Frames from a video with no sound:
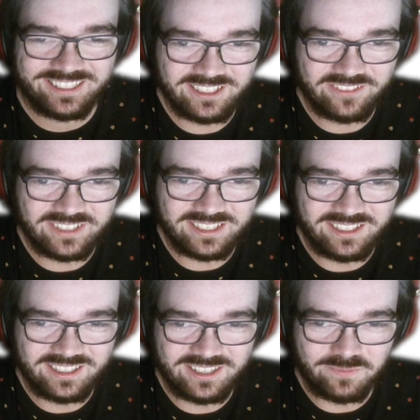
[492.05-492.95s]
Man,
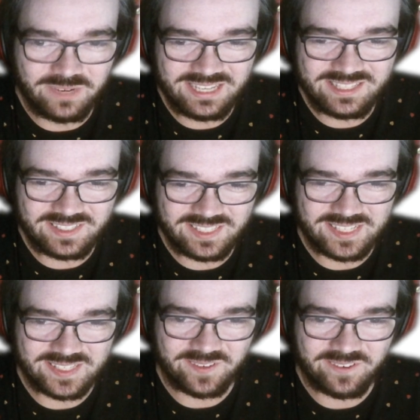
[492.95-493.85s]
the base is
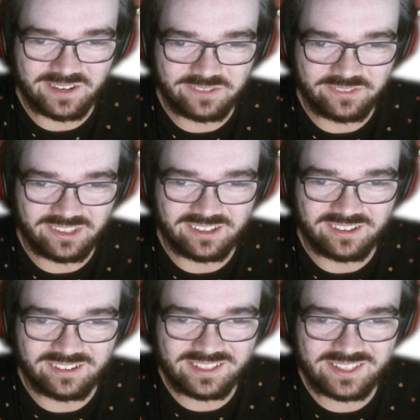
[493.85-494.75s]
incredible though.
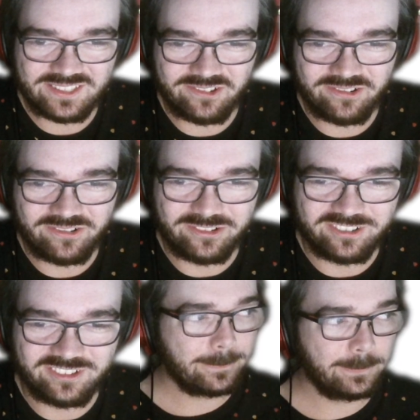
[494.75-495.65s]
It's so cool.